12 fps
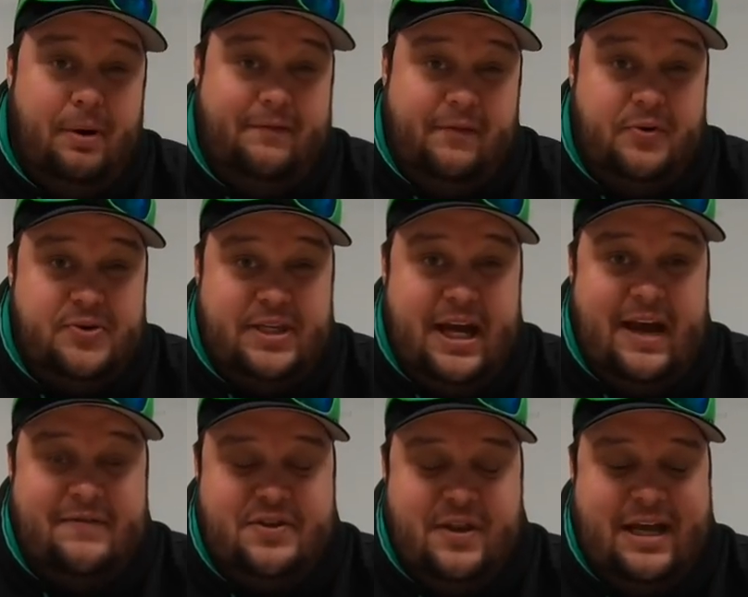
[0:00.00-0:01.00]
Buffalo
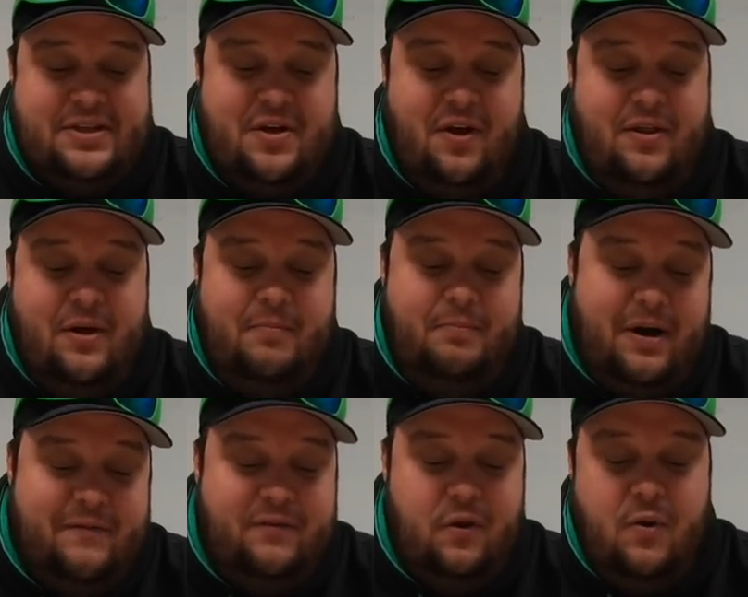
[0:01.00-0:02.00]
staff. So that's all the
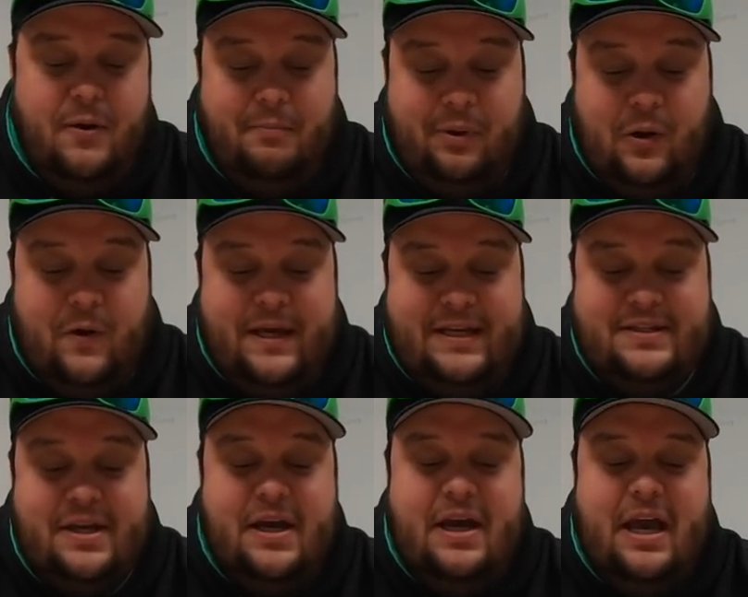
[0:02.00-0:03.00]
Buffalo
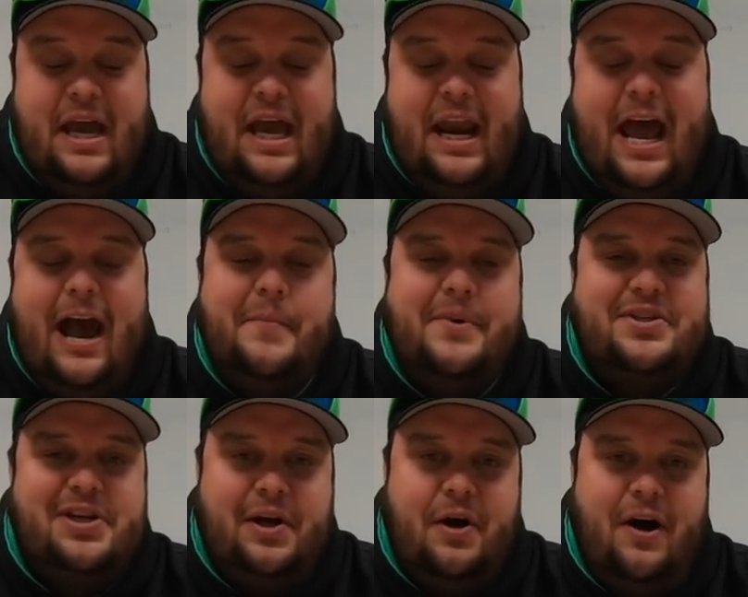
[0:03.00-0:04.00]
employees and how
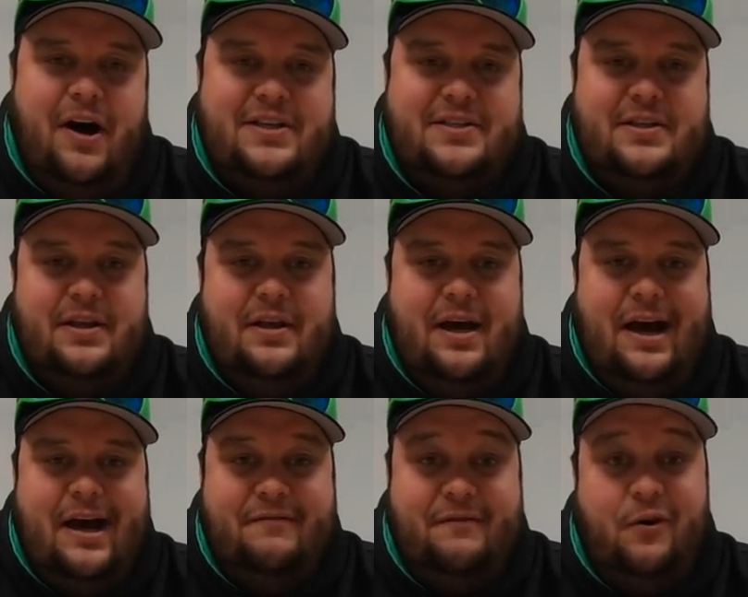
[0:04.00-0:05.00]
much it cost
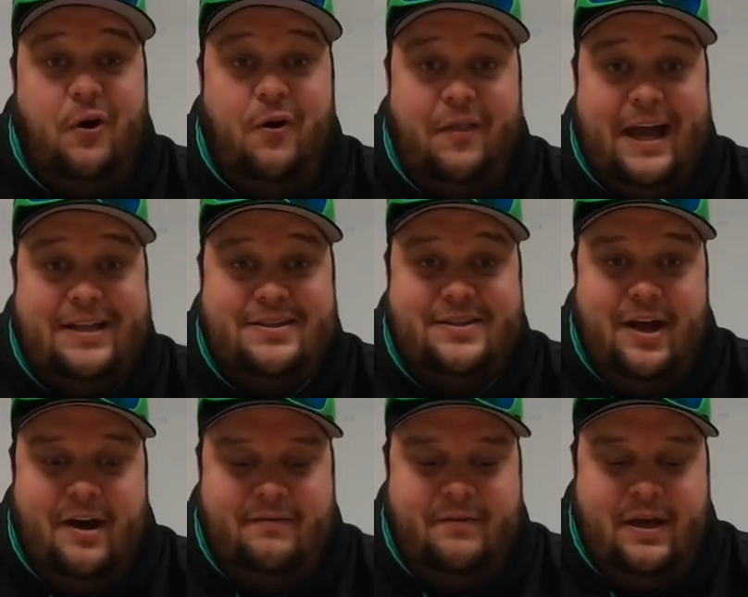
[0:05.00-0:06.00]
for all that
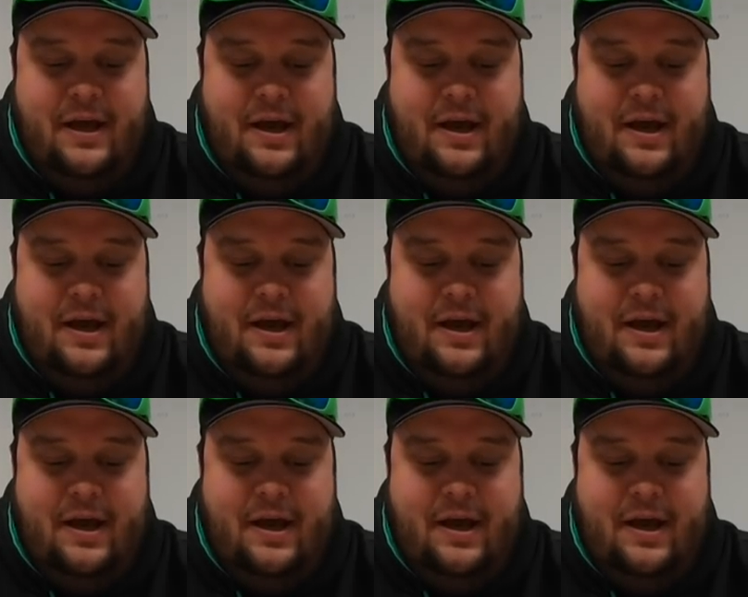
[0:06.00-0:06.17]
stuff.